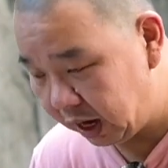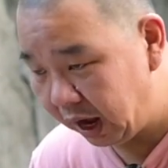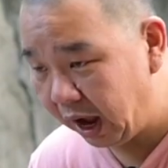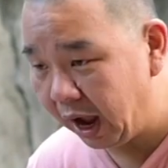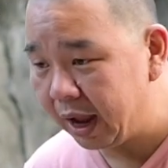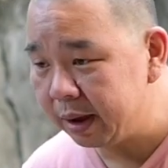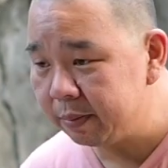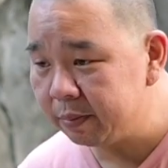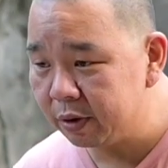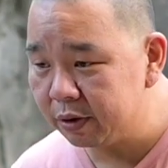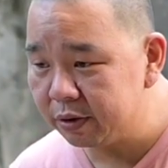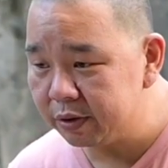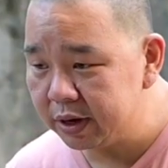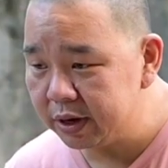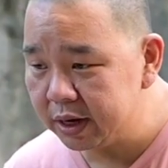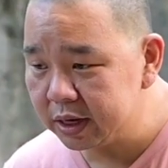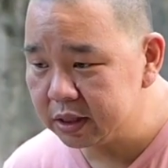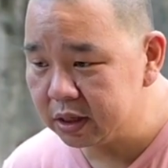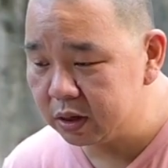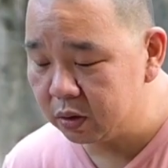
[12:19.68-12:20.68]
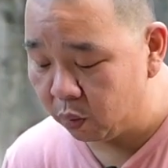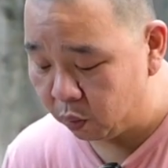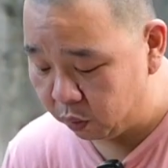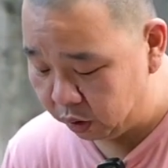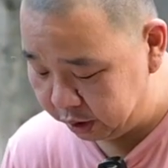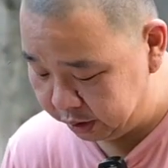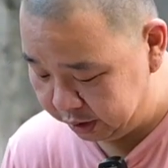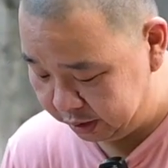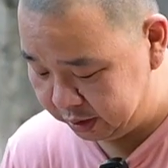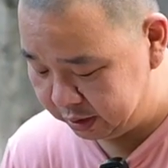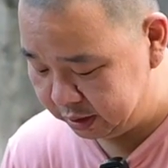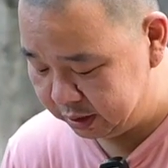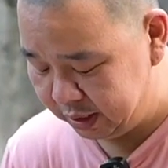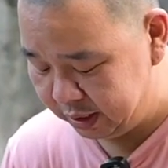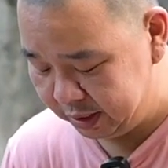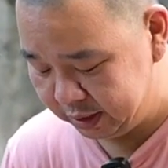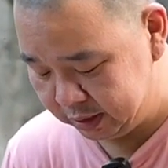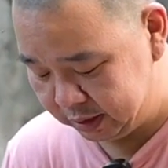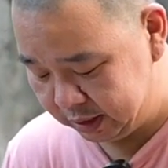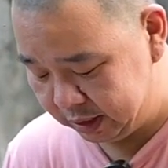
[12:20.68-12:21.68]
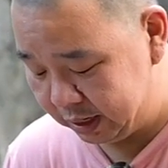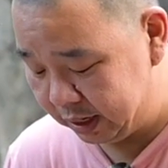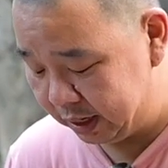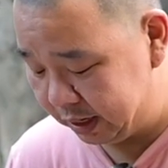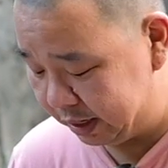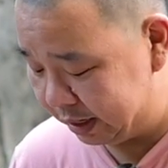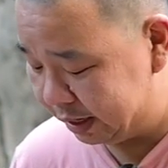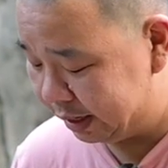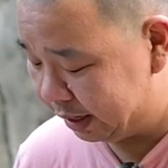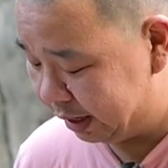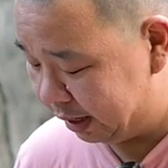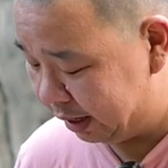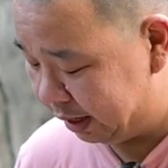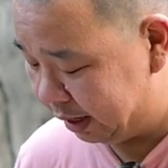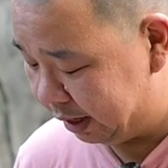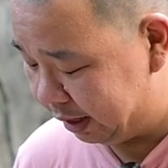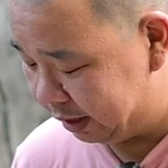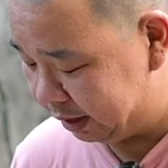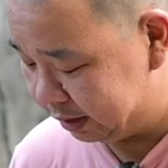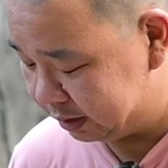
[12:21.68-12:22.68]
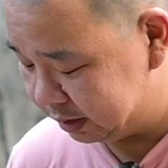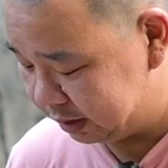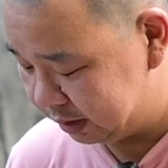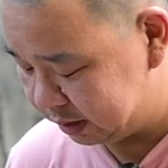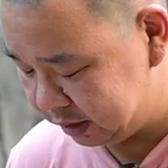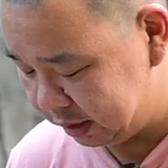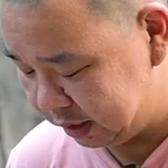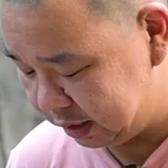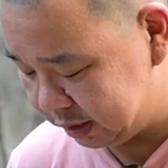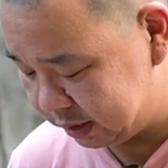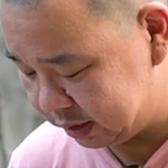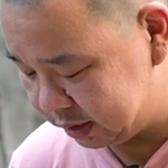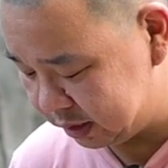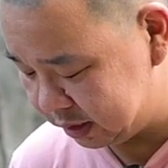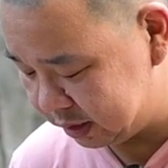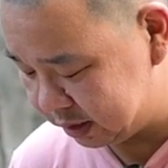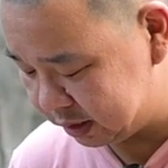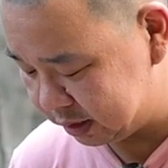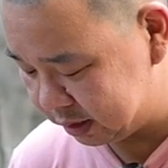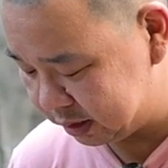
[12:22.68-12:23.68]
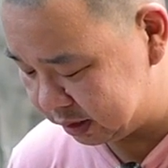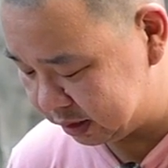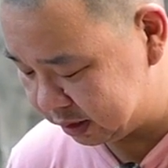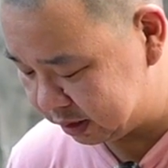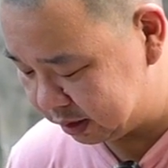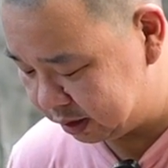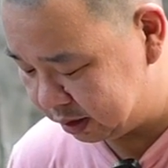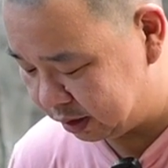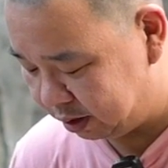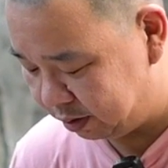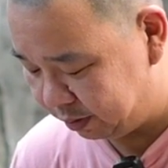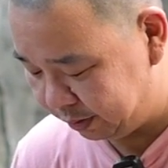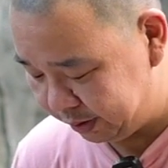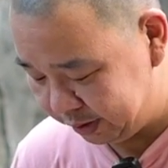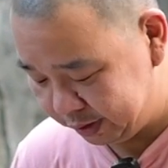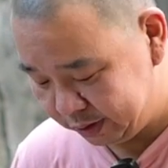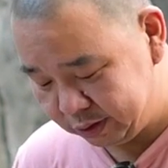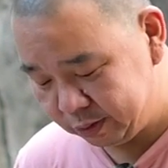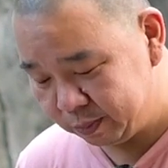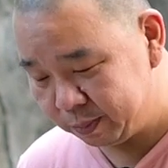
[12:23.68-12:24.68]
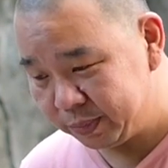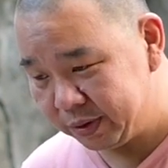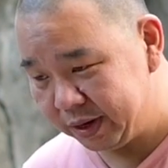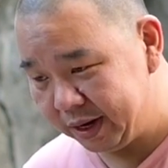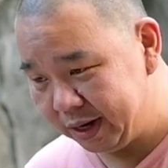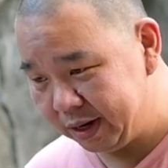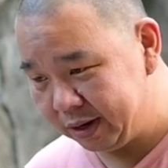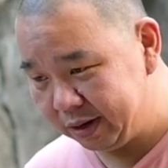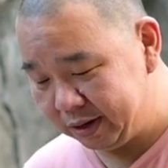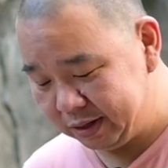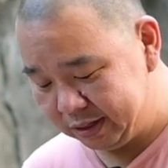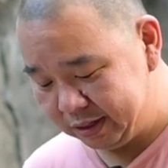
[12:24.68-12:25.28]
I'm already worried that this is going to break